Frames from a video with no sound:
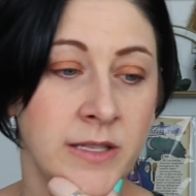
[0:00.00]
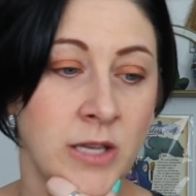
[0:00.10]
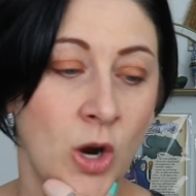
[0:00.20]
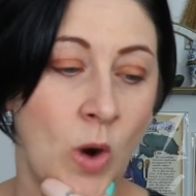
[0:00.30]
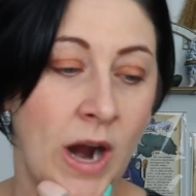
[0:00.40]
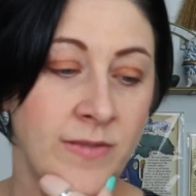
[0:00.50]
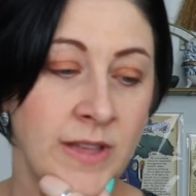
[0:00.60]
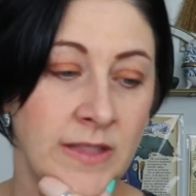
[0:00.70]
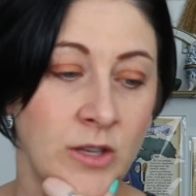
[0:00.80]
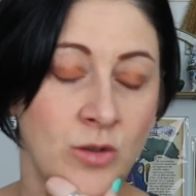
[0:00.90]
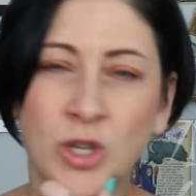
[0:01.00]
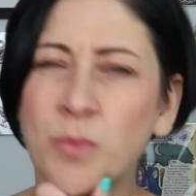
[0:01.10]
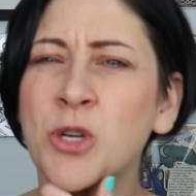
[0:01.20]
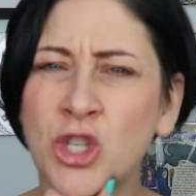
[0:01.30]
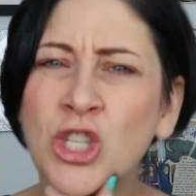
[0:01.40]
So I think that
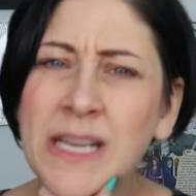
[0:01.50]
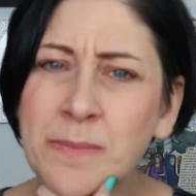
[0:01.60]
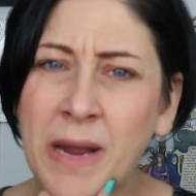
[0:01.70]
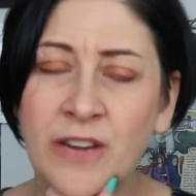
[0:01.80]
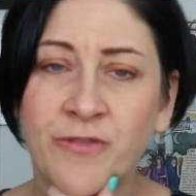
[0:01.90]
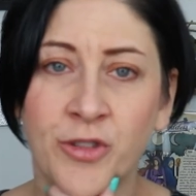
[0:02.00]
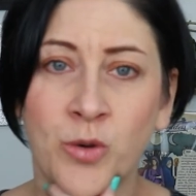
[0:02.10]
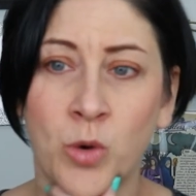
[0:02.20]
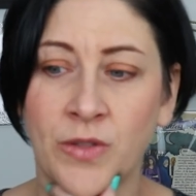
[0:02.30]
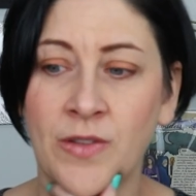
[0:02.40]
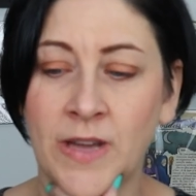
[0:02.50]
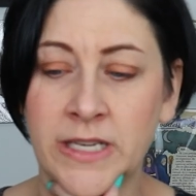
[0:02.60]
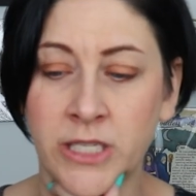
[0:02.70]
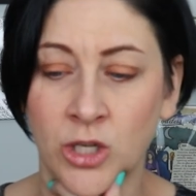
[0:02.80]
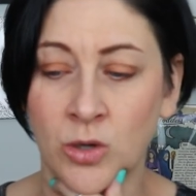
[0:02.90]
YouTubers should get paid for the work that
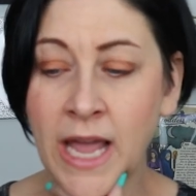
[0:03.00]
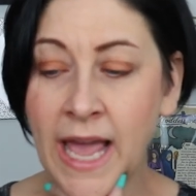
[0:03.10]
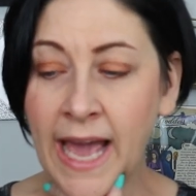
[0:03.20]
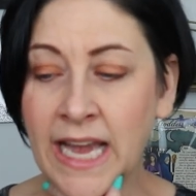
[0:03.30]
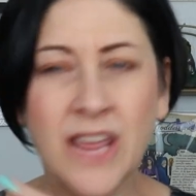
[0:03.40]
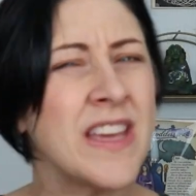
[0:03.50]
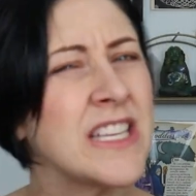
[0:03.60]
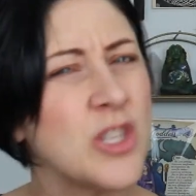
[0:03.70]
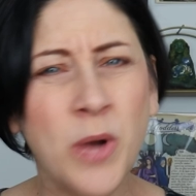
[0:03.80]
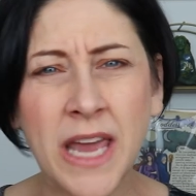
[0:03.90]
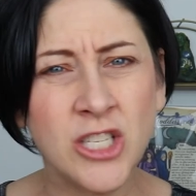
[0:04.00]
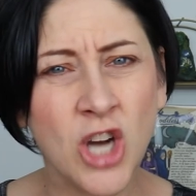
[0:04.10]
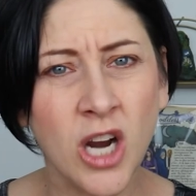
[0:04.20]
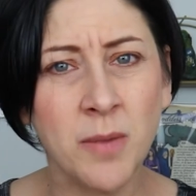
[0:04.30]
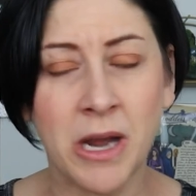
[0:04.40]
they do, and I think it's okay to
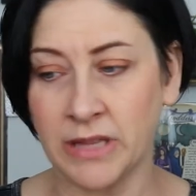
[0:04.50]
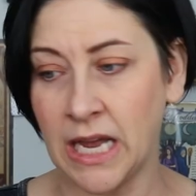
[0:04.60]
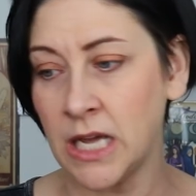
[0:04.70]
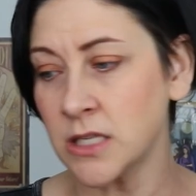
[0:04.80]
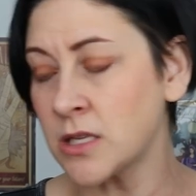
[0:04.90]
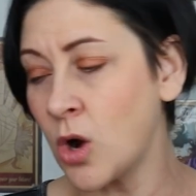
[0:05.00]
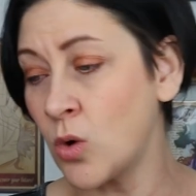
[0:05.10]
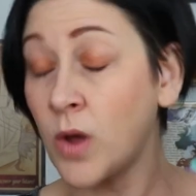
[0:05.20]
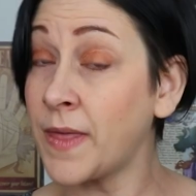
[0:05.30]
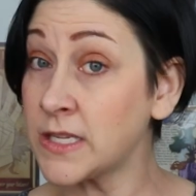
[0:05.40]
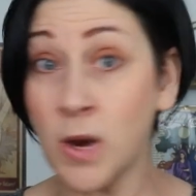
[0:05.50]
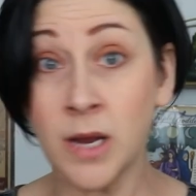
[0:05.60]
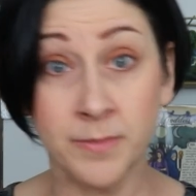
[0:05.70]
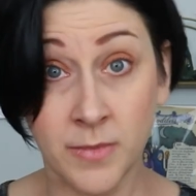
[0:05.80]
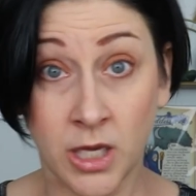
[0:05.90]
talk about that. So that's why
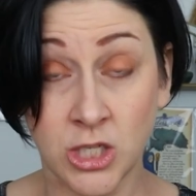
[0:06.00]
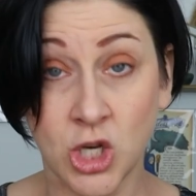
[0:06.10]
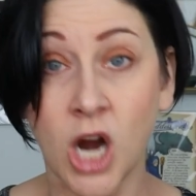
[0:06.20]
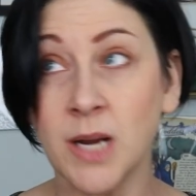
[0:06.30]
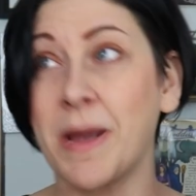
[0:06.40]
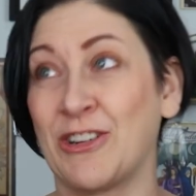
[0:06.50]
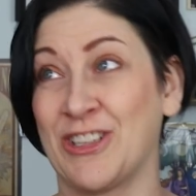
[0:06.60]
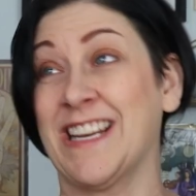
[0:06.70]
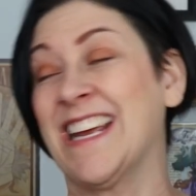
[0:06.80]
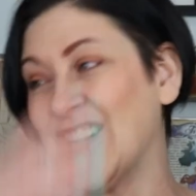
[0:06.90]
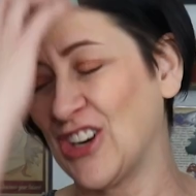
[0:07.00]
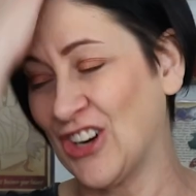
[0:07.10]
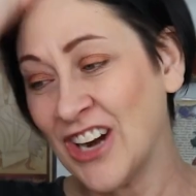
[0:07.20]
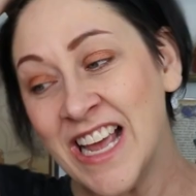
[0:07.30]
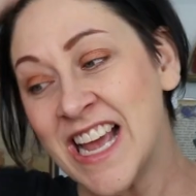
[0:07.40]
I'm going to talk about it
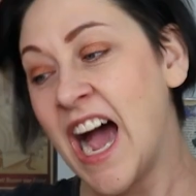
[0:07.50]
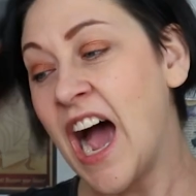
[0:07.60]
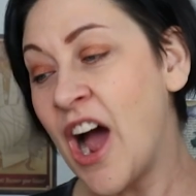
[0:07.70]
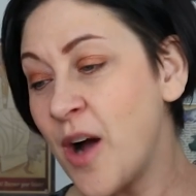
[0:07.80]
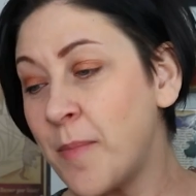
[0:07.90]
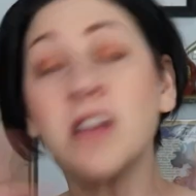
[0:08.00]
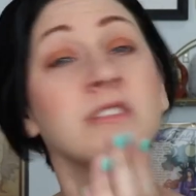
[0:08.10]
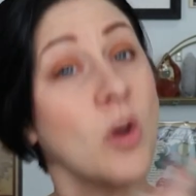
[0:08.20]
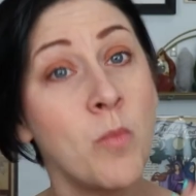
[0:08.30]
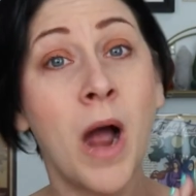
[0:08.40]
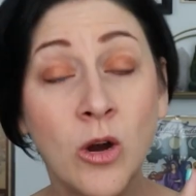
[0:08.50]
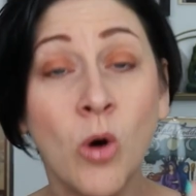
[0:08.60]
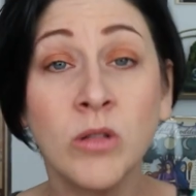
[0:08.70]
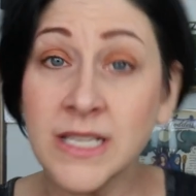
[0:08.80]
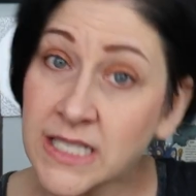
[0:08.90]
here. Um, so my
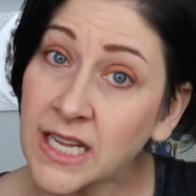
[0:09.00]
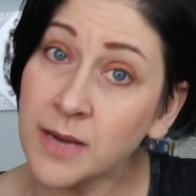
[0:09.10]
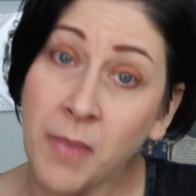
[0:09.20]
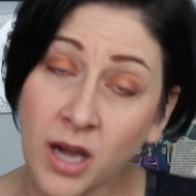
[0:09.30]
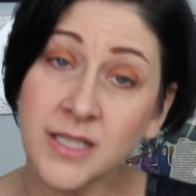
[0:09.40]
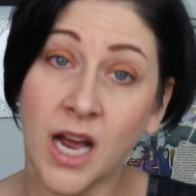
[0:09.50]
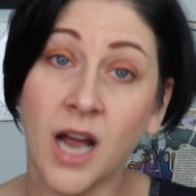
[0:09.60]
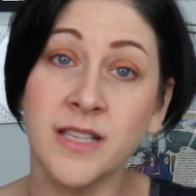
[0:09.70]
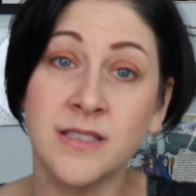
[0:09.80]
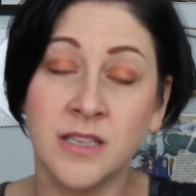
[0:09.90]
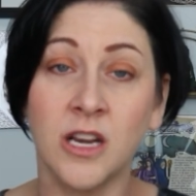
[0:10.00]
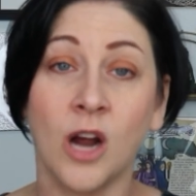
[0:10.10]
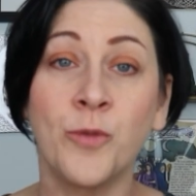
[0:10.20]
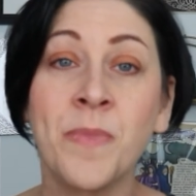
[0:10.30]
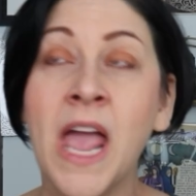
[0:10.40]
goal is to get monetized, you
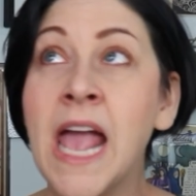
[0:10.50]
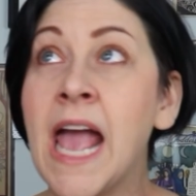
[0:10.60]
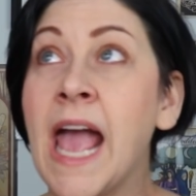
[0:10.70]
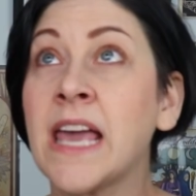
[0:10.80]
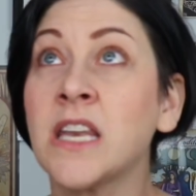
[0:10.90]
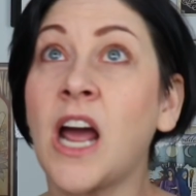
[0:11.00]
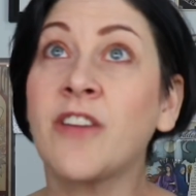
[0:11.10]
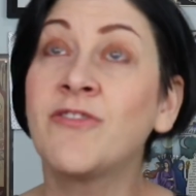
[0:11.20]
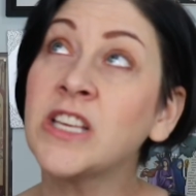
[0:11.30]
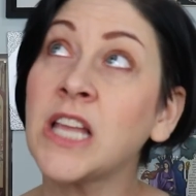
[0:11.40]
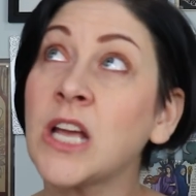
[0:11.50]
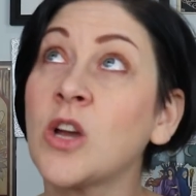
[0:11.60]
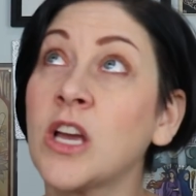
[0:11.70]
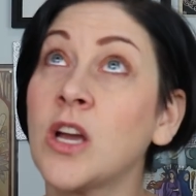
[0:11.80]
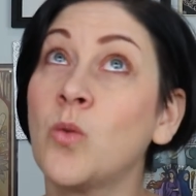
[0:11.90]
know, and I feel
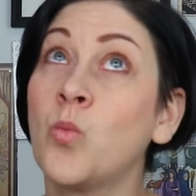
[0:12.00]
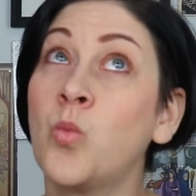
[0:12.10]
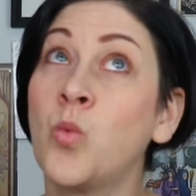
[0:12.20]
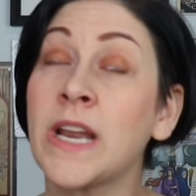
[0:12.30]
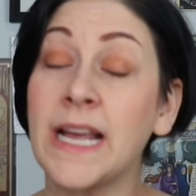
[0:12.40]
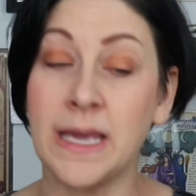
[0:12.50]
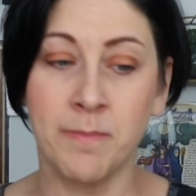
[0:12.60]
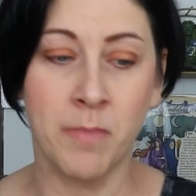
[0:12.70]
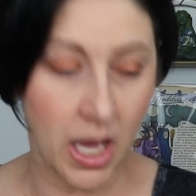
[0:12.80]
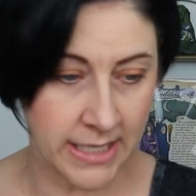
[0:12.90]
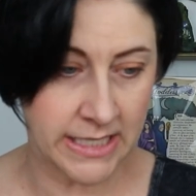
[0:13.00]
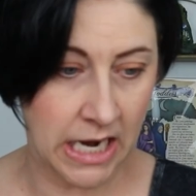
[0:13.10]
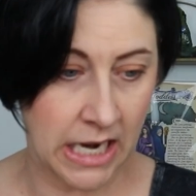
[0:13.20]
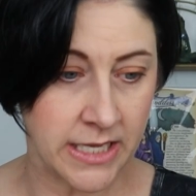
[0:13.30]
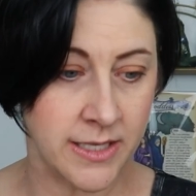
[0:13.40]
like when I get
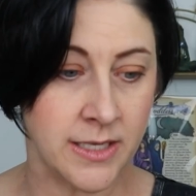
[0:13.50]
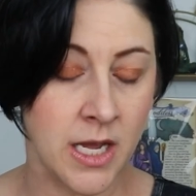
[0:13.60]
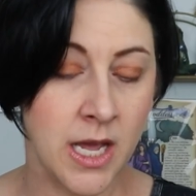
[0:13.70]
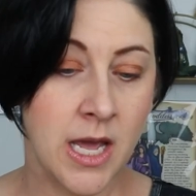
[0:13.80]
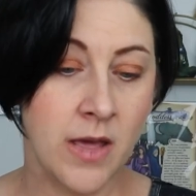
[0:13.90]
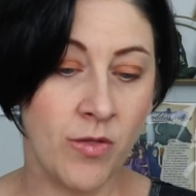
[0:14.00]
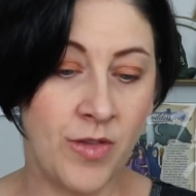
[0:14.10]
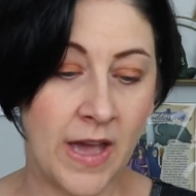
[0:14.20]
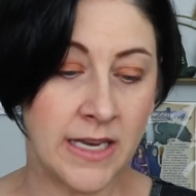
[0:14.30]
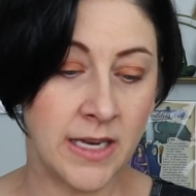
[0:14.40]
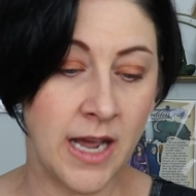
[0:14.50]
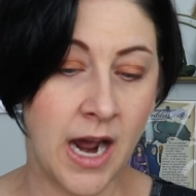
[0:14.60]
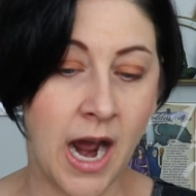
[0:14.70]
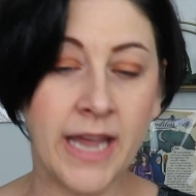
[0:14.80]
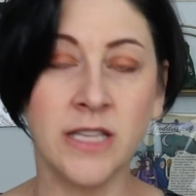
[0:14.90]
monetized, that
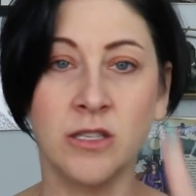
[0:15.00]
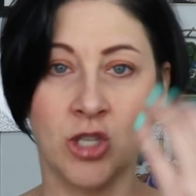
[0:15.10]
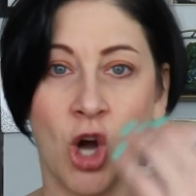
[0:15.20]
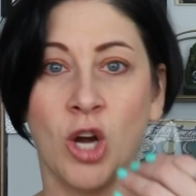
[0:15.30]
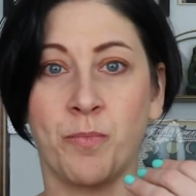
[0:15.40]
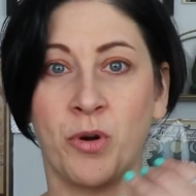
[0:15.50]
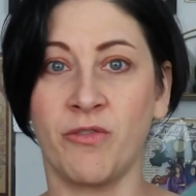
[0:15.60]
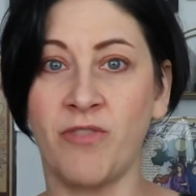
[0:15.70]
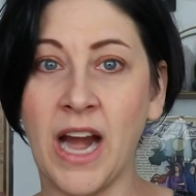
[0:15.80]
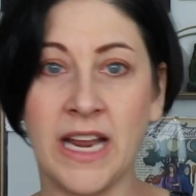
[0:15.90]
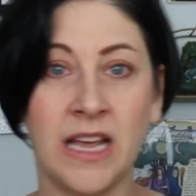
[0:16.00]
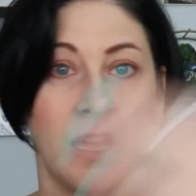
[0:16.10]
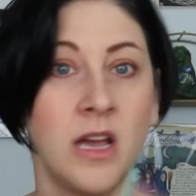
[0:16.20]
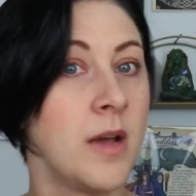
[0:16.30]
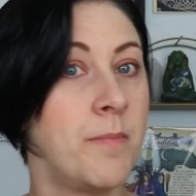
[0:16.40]
I can start
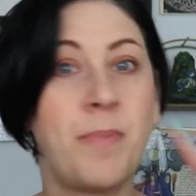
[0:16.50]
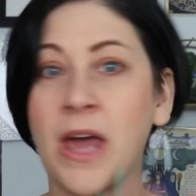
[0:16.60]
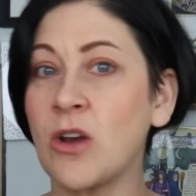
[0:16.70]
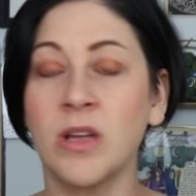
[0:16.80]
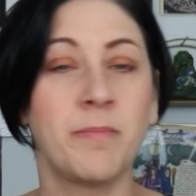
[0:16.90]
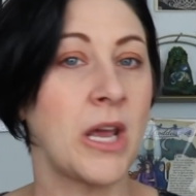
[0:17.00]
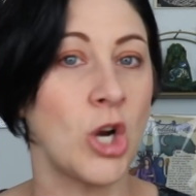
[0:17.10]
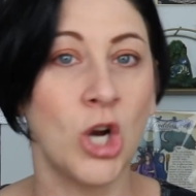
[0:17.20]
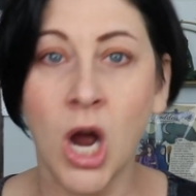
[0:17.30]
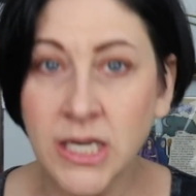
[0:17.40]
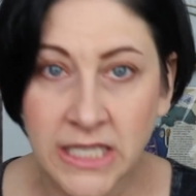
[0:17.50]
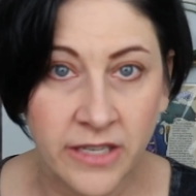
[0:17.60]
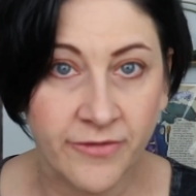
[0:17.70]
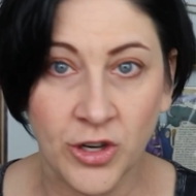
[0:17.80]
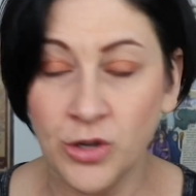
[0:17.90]
providing better and better
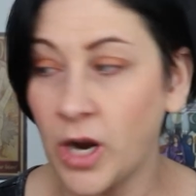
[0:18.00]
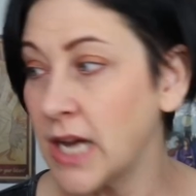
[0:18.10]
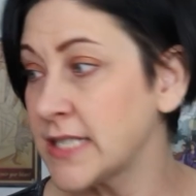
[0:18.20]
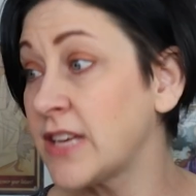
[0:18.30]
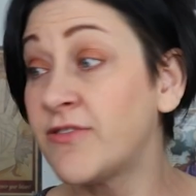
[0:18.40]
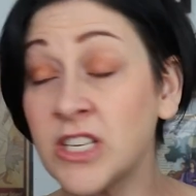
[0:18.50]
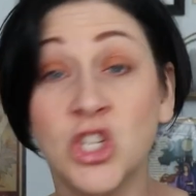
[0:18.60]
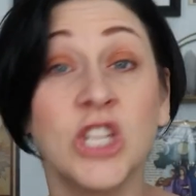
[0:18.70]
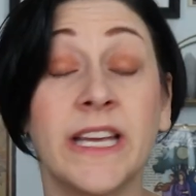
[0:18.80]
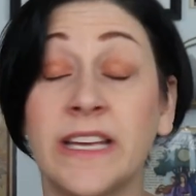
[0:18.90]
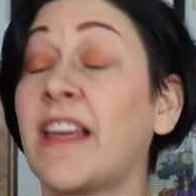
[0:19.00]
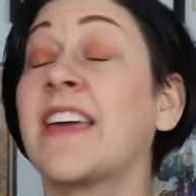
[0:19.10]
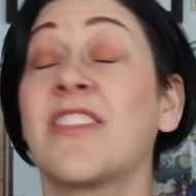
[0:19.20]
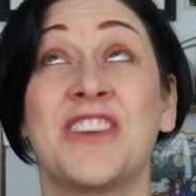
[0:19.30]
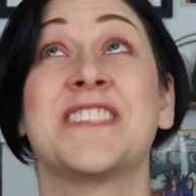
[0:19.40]
content for you guys. Eventually,
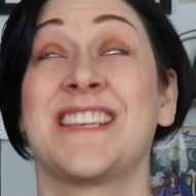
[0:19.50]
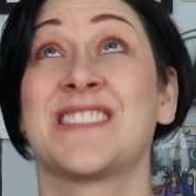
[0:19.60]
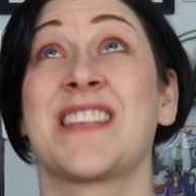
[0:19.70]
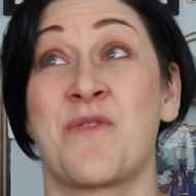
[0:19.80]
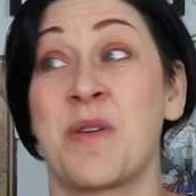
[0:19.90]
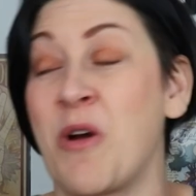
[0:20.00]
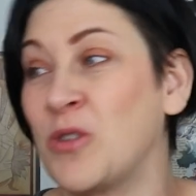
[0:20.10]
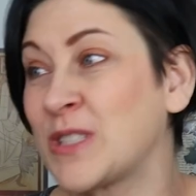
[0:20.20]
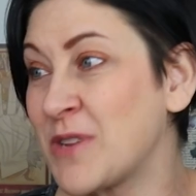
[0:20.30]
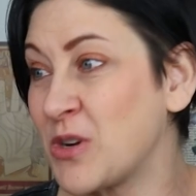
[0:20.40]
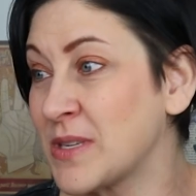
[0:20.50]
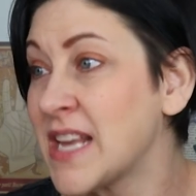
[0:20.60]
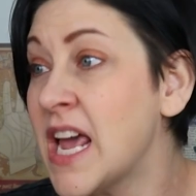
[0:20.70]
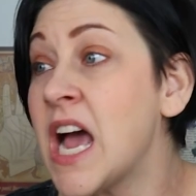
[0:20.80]
like this is like one of my ultimate goals.